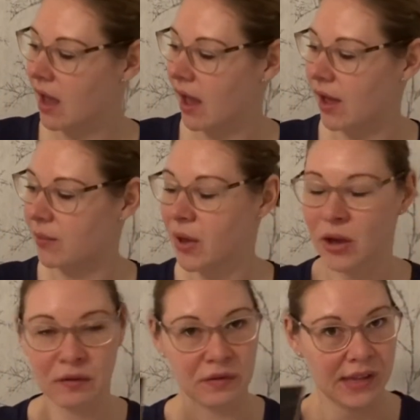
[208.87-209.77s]
um,
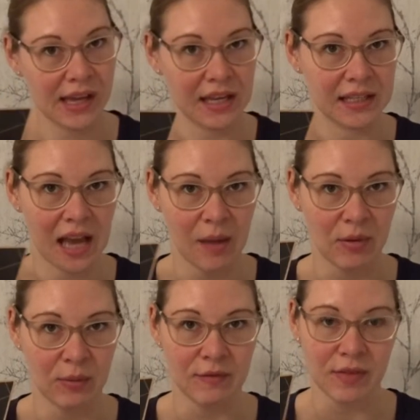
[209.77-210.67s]
hopefully he is happy
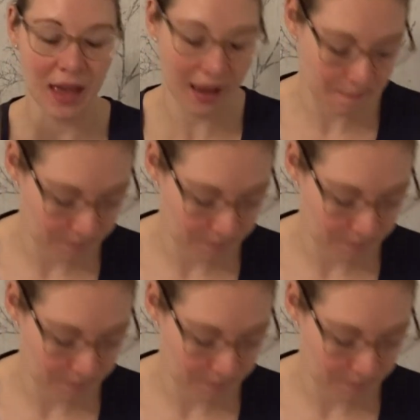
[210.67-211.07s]
with that.